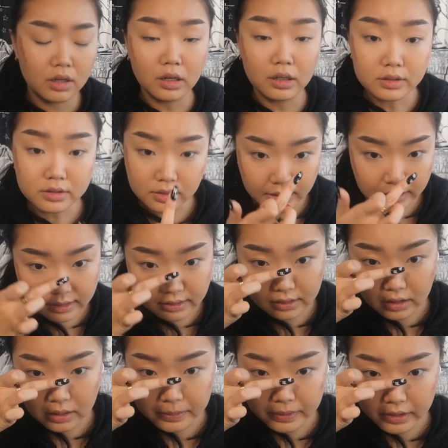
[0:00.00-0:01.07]
I also take a
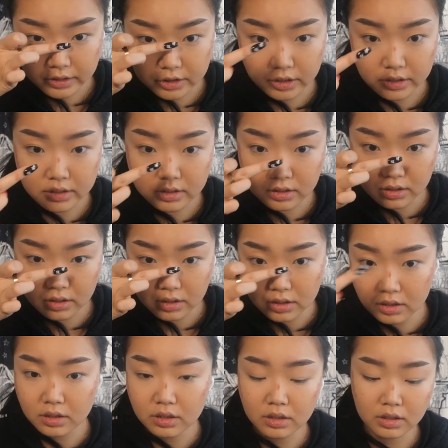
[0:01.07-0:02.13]
little bit just
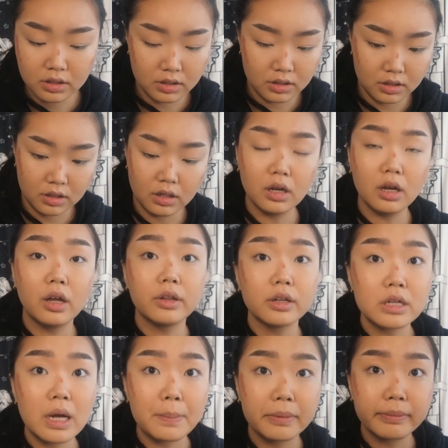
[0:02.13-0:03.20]
on the
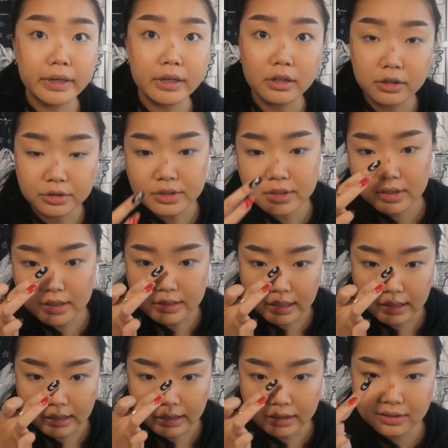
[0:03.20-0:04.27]
top of my nose because
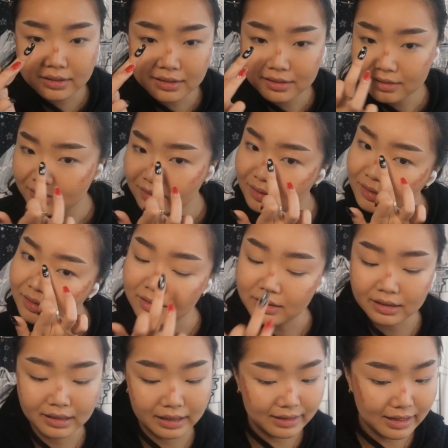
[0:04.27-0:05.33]
I like
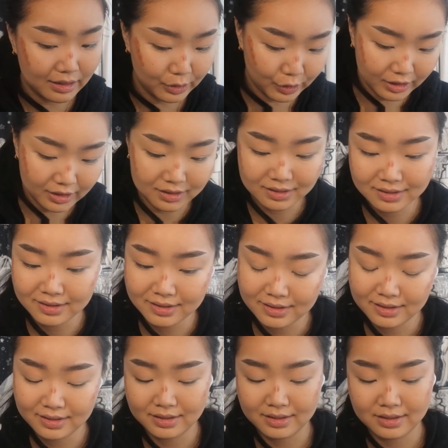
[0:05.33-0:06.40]
that look.
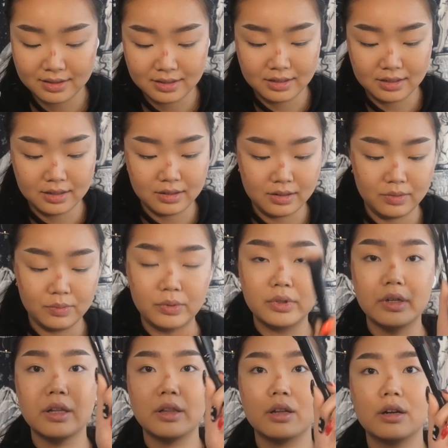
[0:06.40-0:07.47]
With
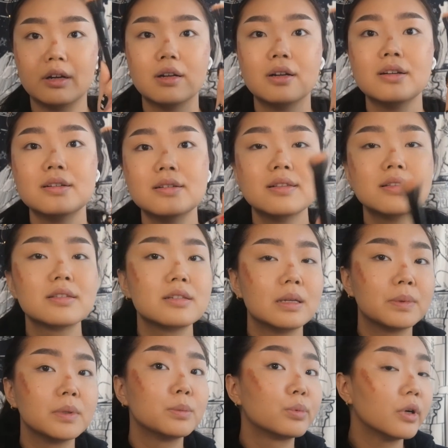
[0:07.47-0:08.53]
another
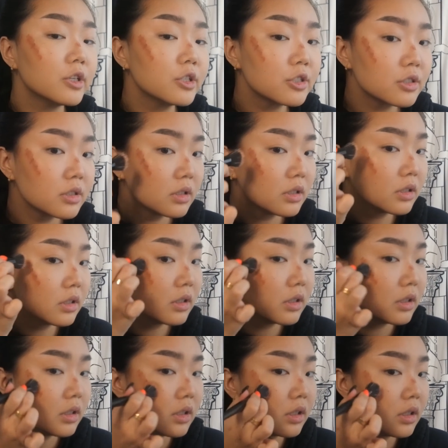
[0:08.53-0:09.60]
stipple brush,
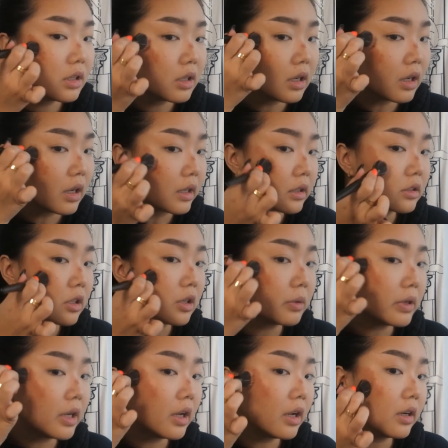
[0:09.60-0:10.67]
I go
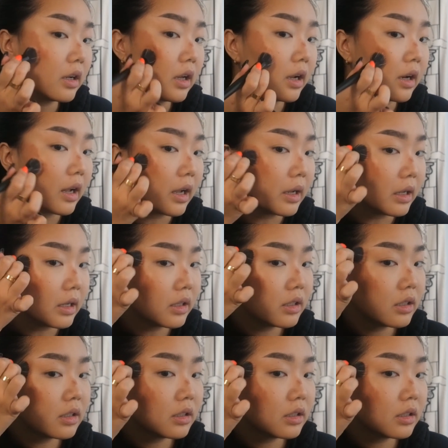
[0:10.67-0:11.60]
in and I